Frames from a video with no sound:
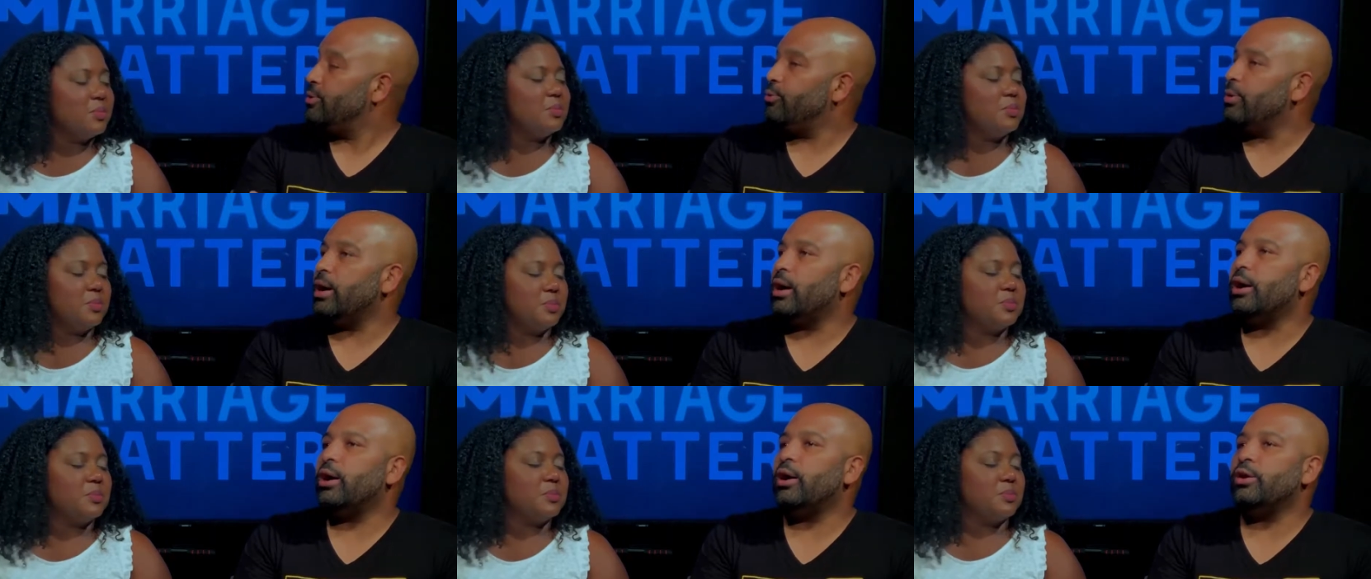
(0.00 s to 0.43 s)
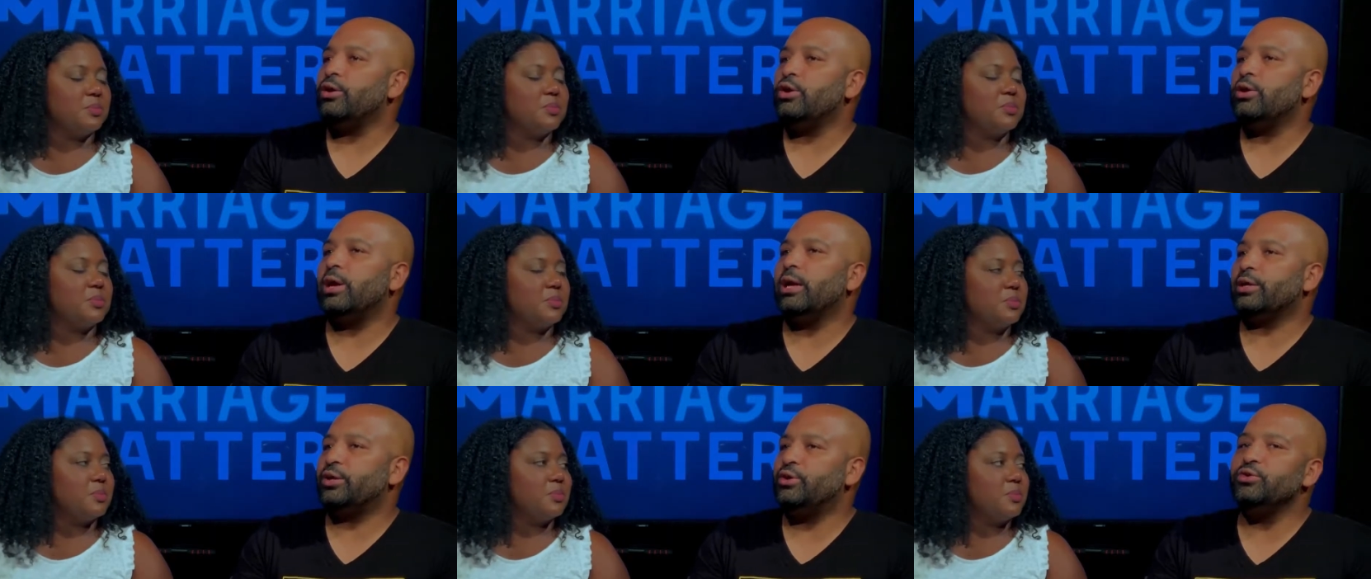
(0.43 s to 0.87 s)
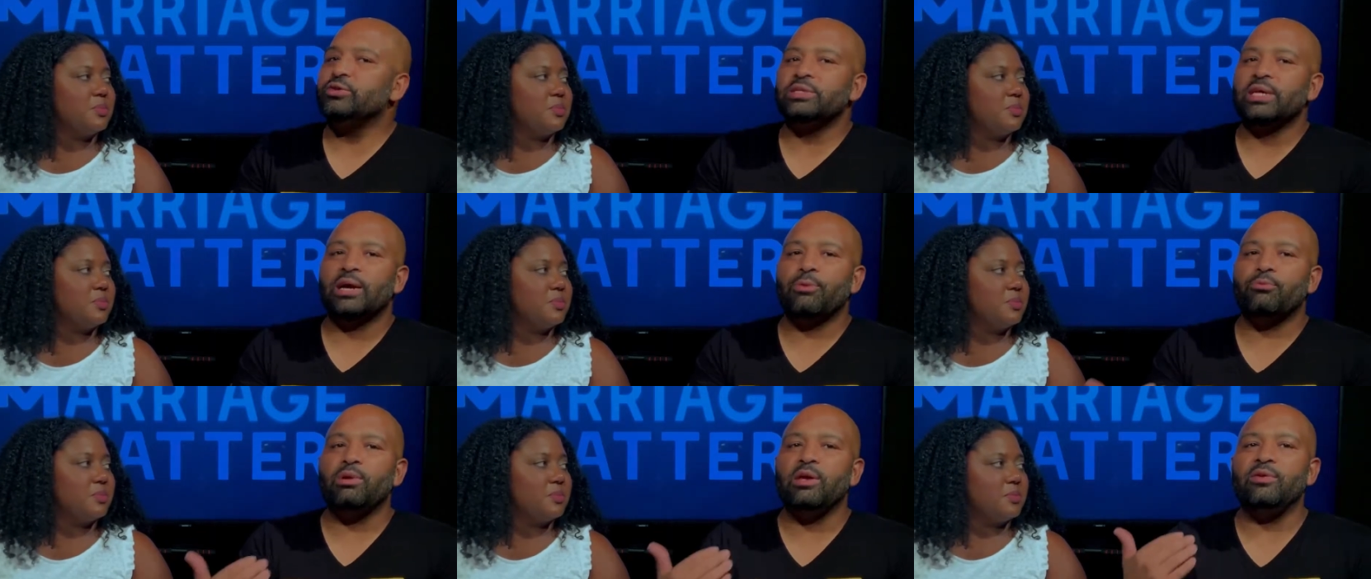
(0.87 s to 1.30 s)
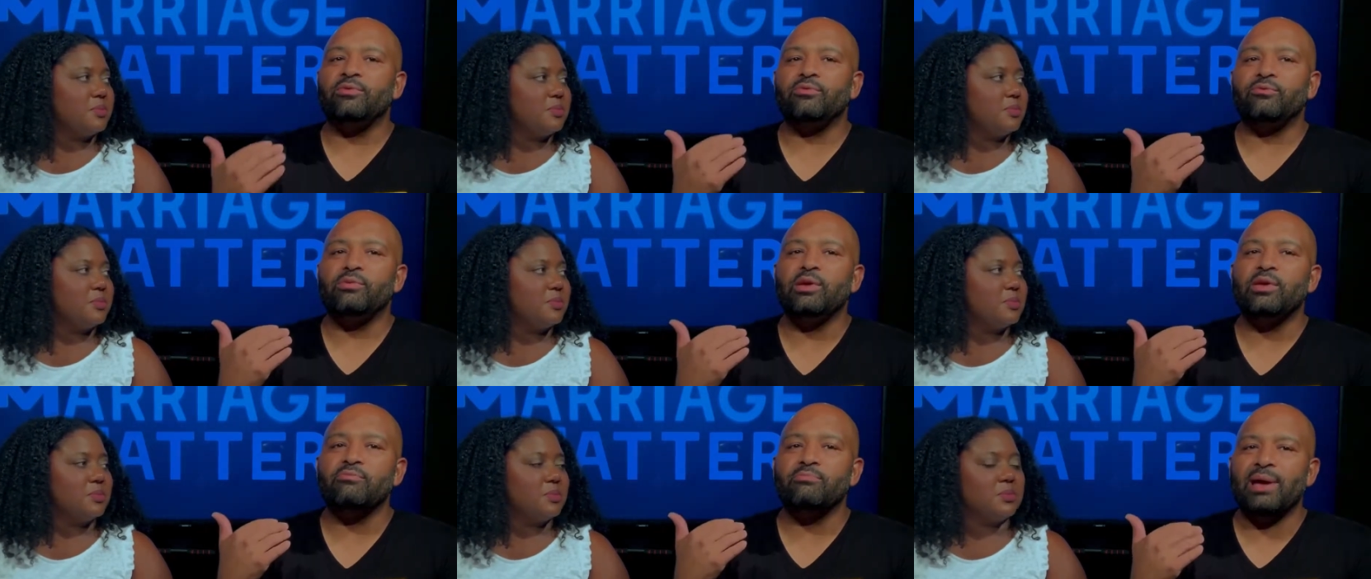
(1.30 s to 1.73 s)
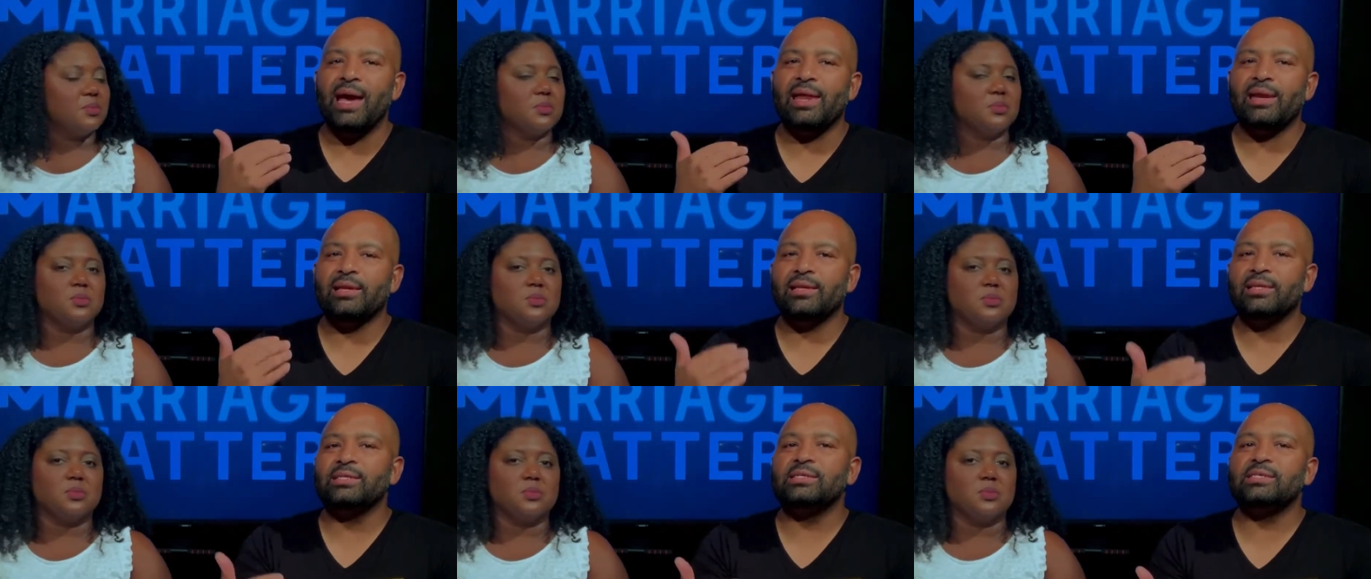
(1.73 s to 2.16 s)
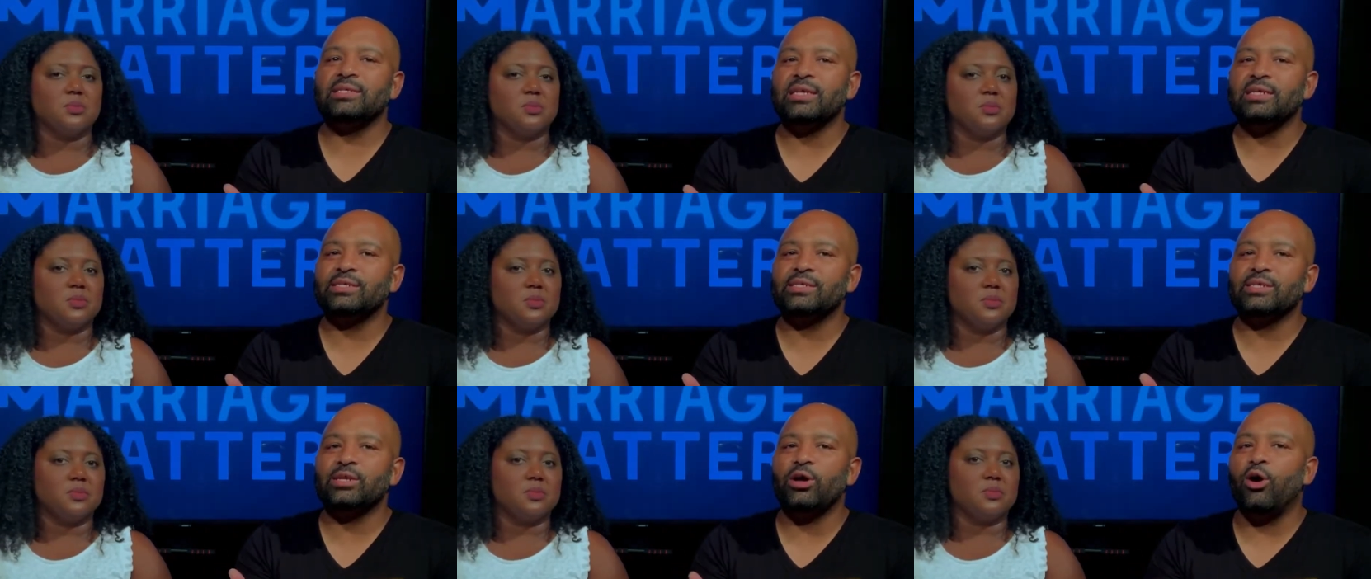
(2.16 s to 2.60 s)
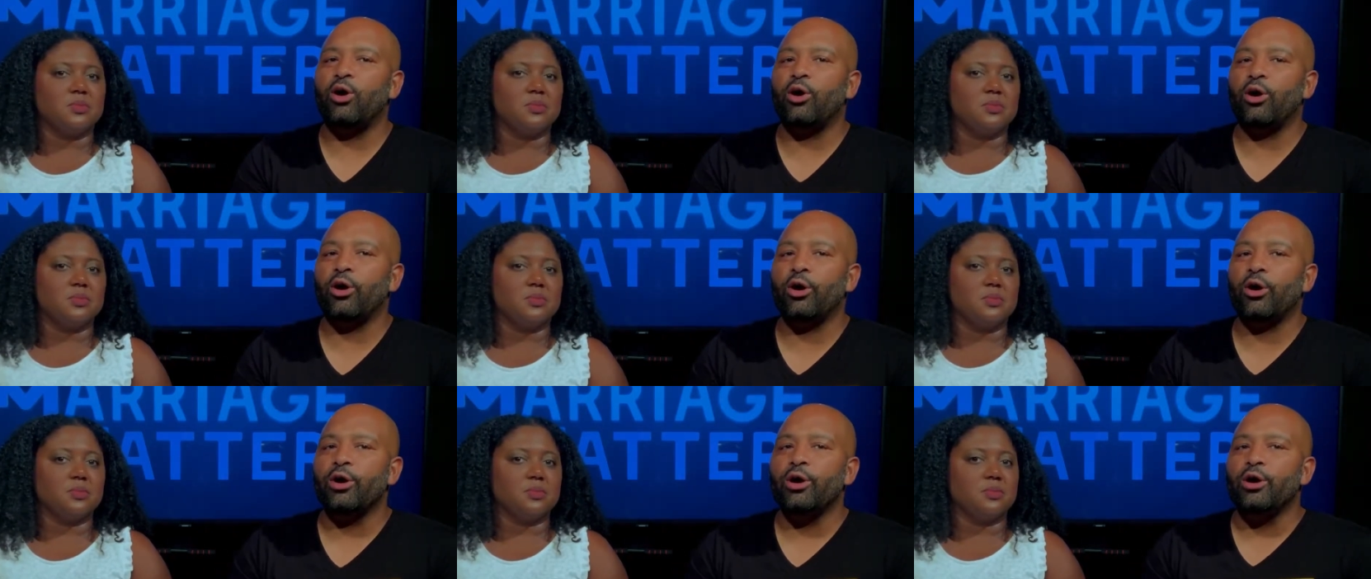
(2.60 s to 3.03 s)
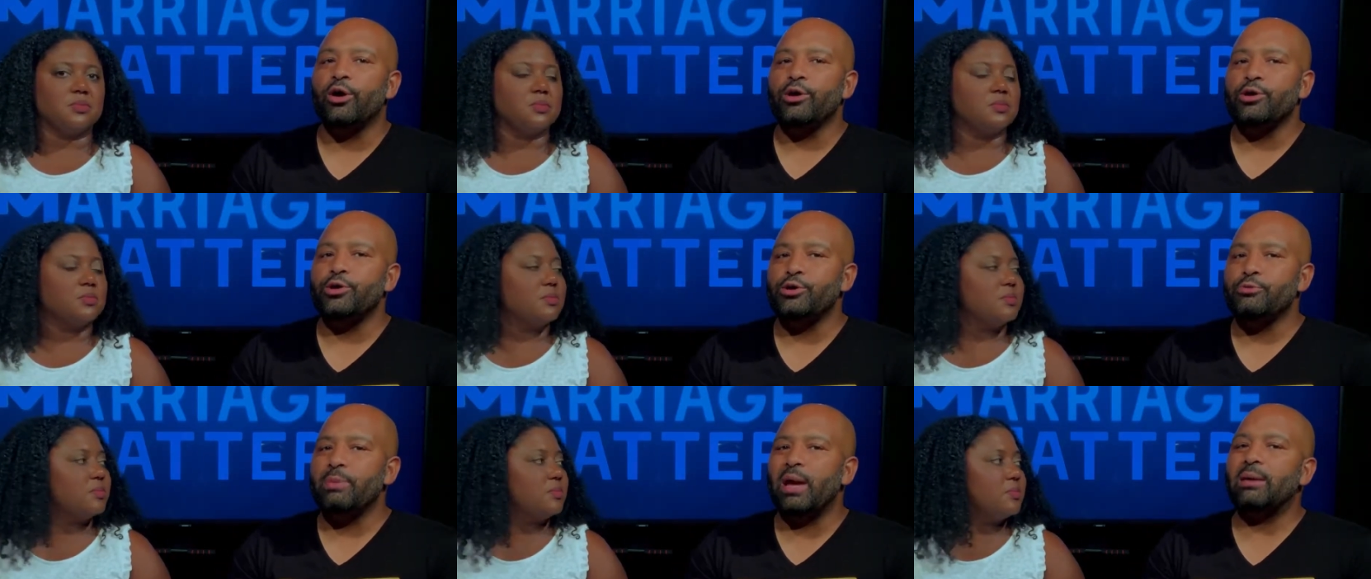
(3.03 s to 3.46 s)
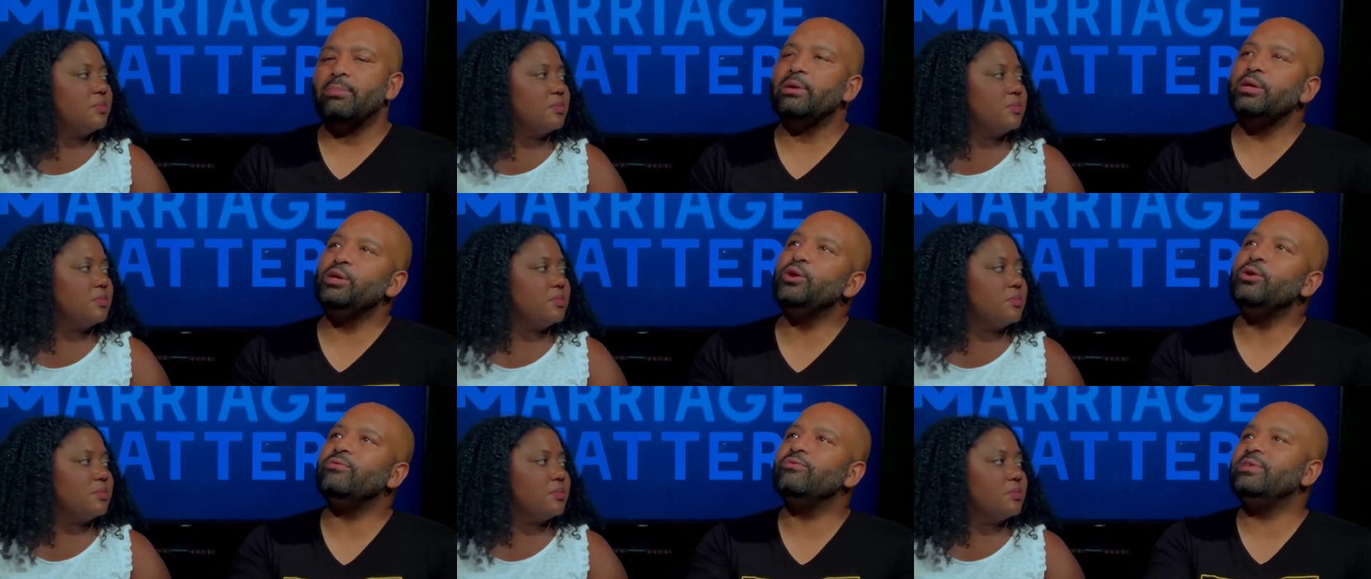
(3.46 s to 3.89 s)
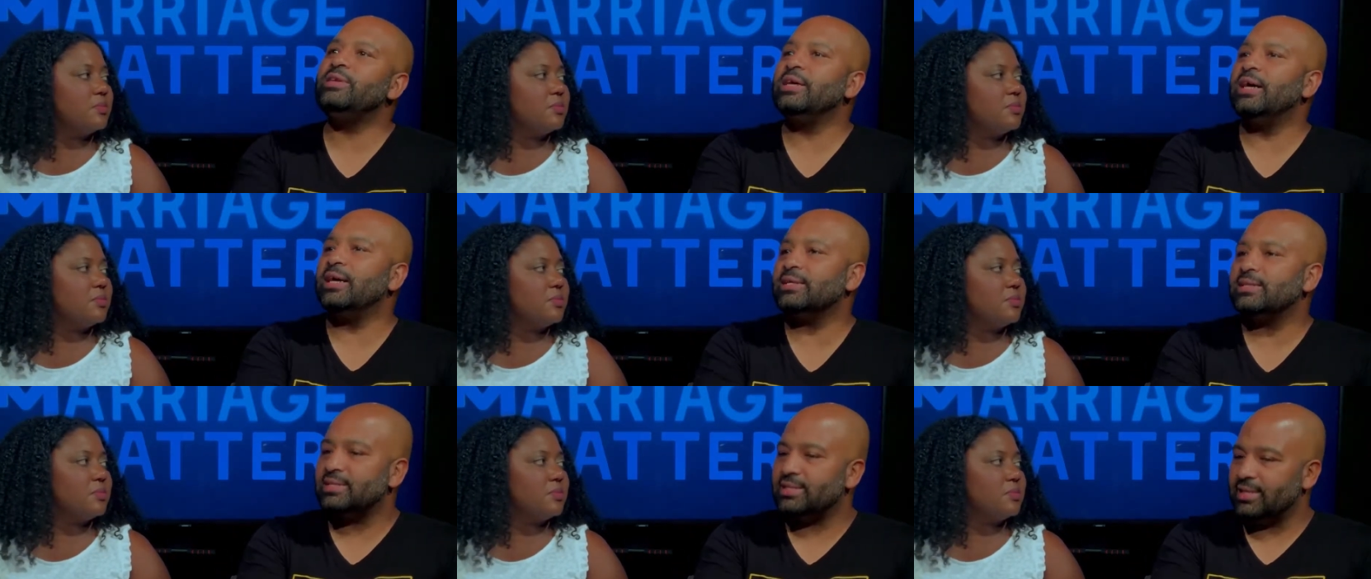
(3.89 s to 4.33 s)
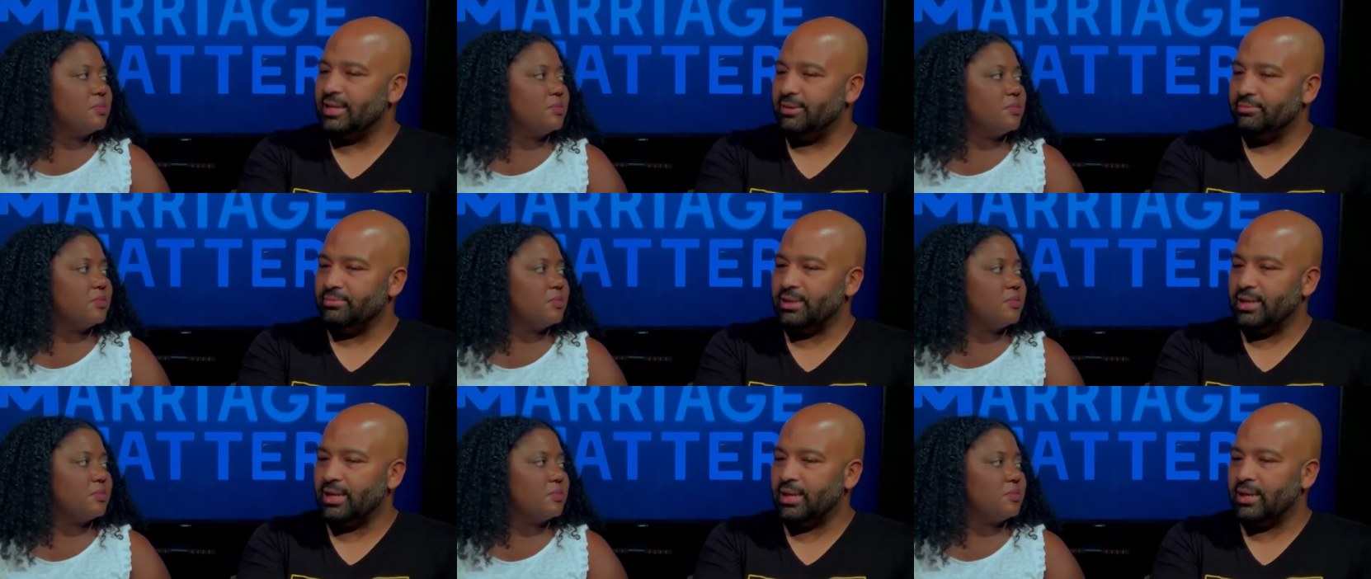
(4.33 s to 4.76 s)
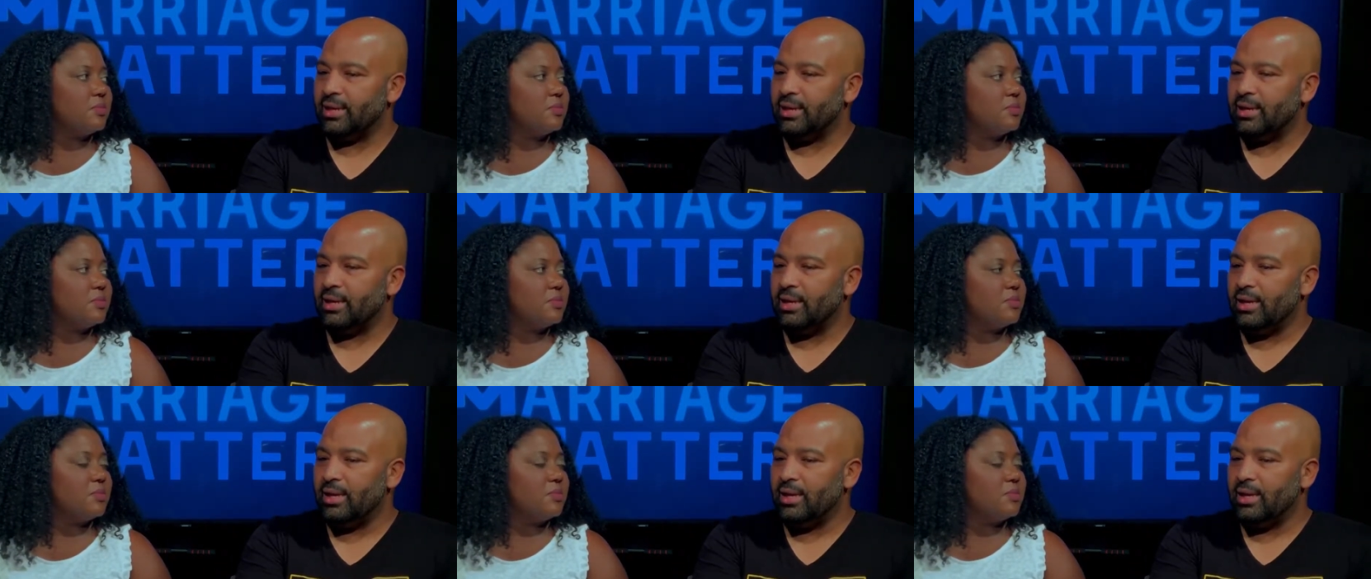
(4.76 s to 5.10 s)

Speaker 1: where you know, like you said, we we've made a decision, or you maybe you've done something,